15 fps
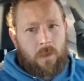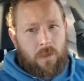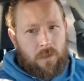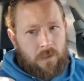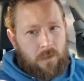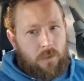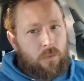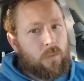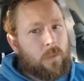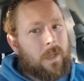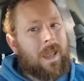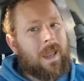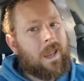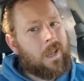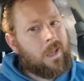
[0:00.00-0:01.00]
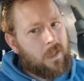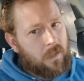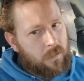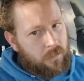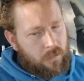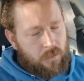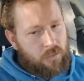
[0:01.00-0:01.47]
You
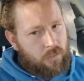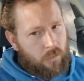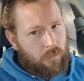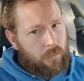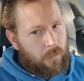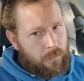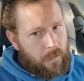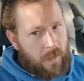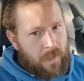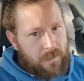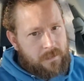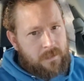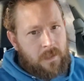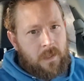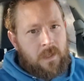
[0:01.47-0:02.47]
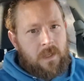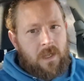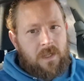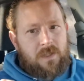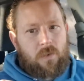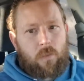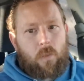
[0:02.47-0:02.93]
can control your thoughts.
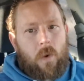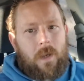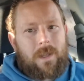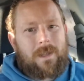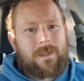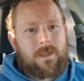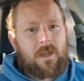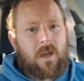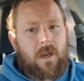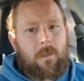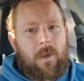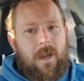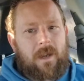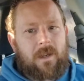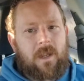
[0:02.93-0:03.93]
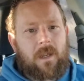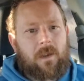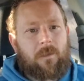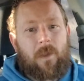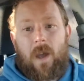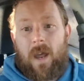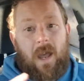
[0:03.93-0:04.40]
And so what is an automatic negative
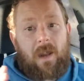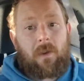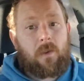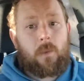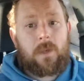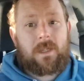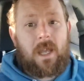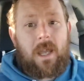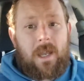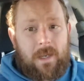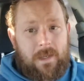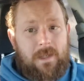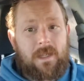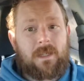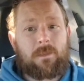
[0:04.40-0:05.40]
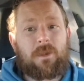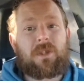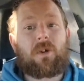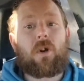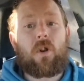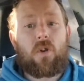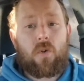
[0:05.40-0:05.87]
thought? I don't know what the heck it is, but
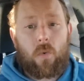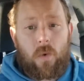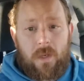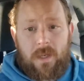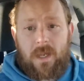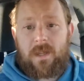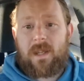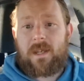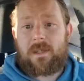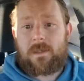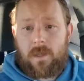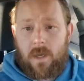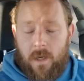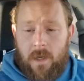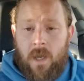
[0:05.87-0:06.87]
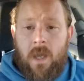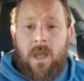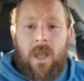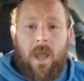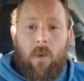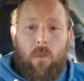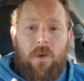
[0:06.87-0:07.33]
they're annoying and they suck.
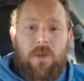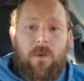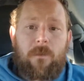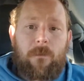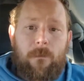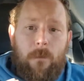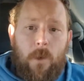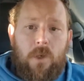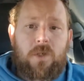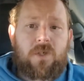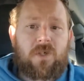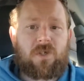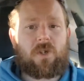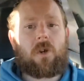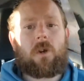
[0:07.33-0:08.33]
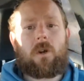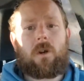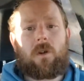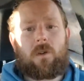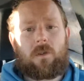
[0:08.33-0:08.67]
And when you first start